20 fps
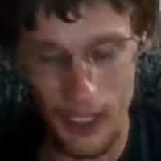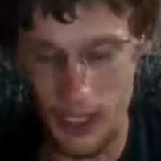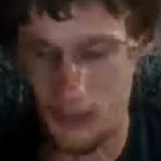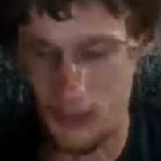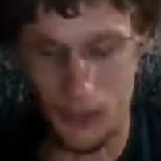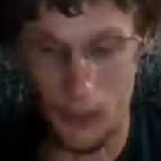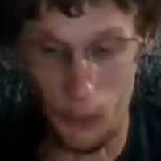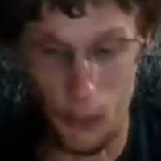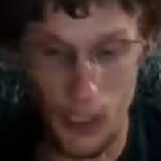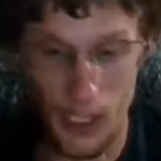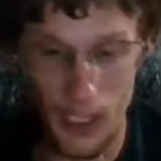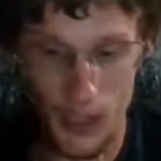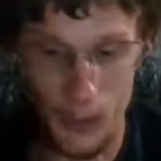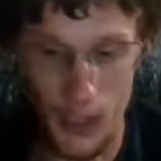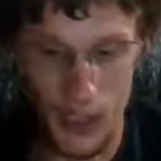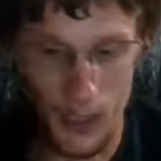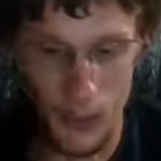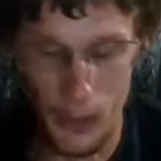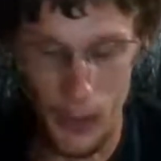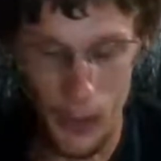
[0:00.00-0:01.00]
If he was
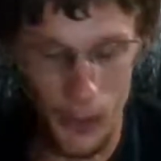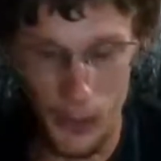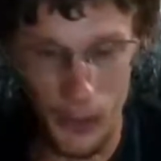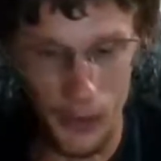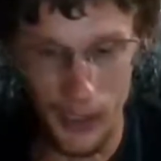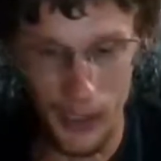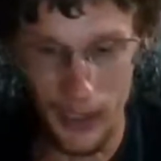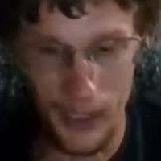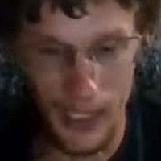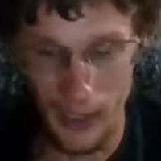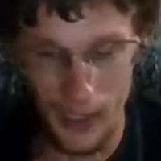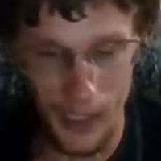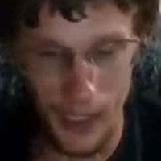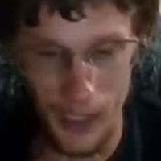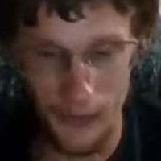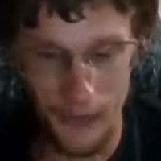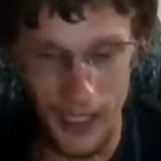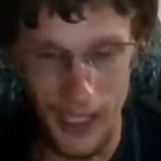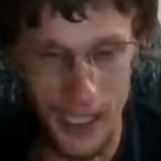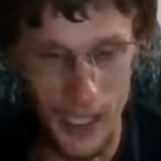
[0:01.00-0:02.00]
American Pickers, they
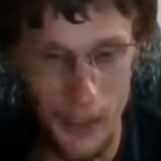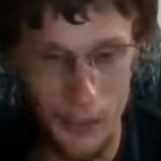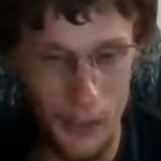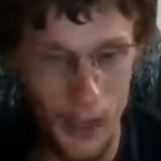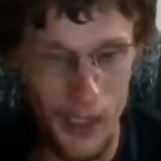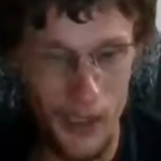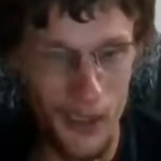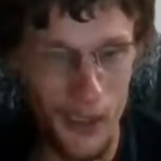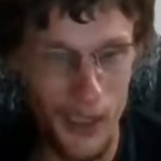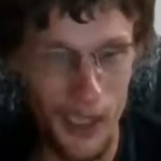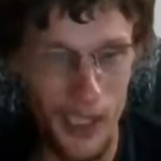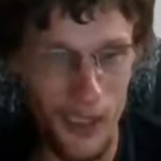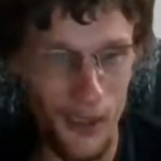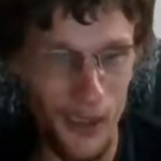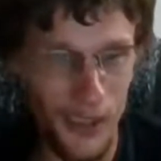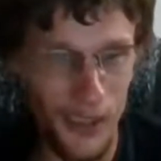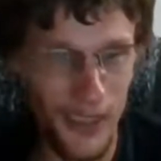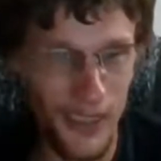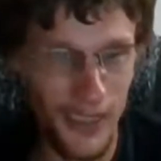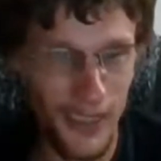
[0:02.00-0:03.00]
love Indian
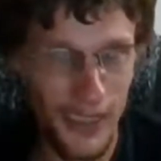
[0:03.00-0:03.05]
motorcycles.